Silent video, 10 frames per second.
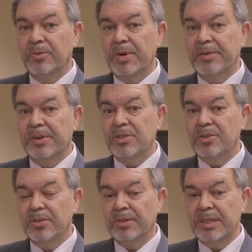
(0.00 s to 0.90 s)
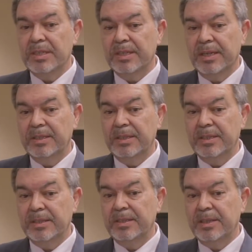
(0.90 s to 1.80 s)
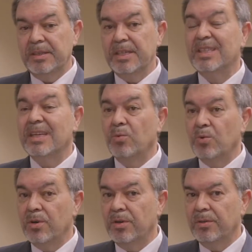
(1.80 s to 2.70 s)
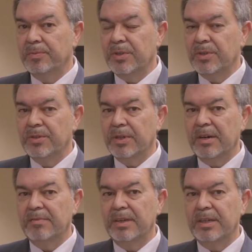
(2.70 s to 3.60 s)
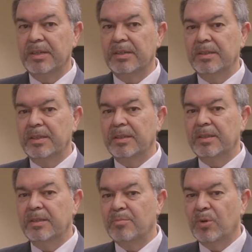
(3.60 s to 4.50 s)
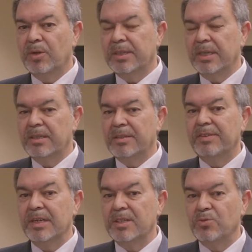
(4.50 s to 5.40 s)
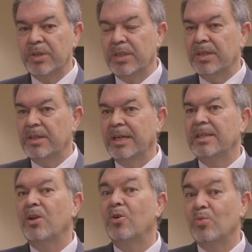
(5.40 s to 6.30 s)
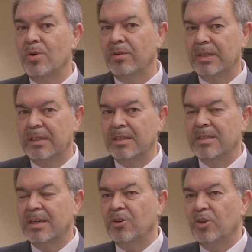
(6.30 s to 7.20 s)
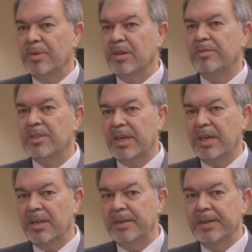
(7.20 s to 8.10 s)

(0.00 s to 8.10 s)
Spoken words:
One reason is that in the digital world you have an important difference with the analog world, that is the economy of scale.